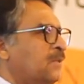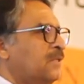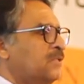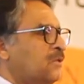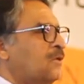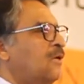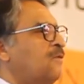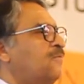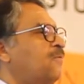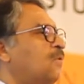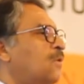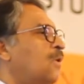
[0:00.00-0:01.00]

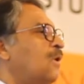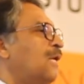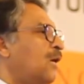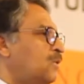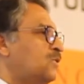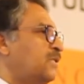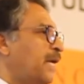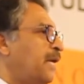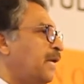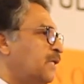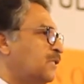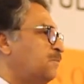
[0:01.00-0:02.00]
resolve all
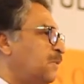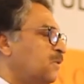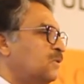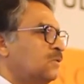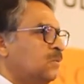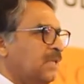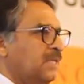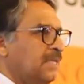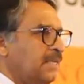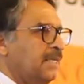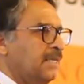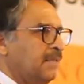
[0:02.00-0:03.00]
outstanding disputes with
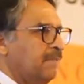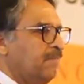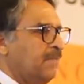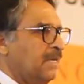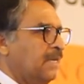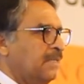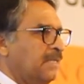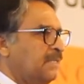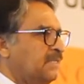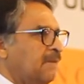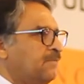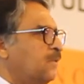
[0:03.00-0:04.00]
India. There
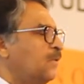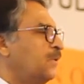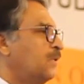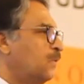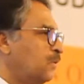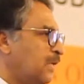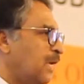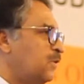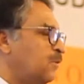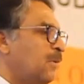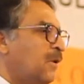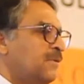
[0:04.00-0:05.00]
is absolutely no
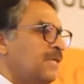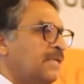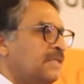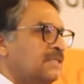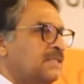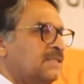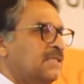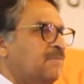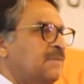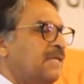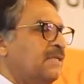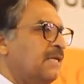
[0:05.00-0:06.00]
doubt about it. This is
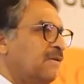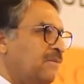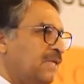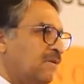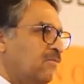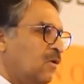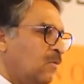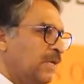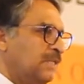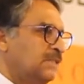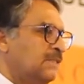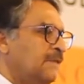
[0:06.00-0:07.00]
something that we have
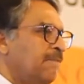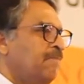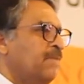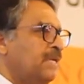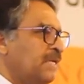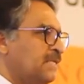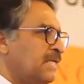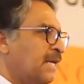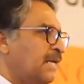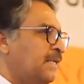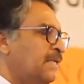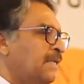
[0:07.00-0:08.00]
always
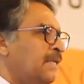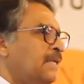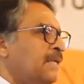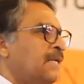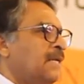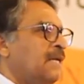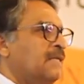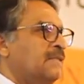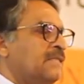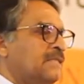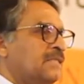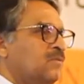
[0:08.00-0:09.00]
desired.
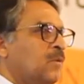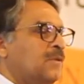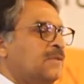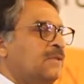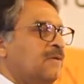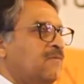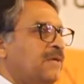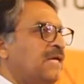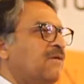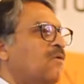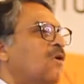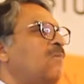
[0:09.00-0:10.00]
This is what we
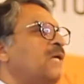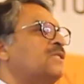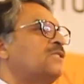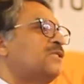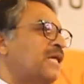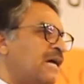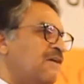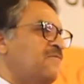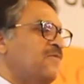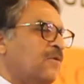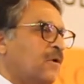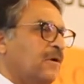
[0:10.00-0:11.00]
have always
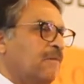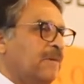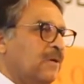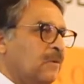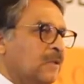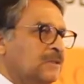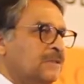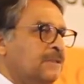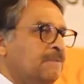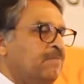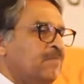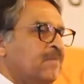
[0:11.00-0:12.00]
strived for, because
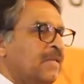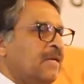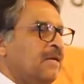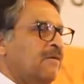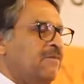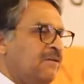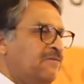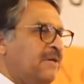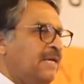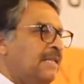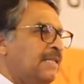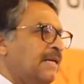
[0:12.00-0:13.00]
we
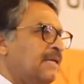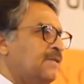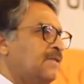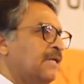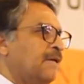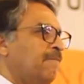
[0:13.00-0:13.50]
feel that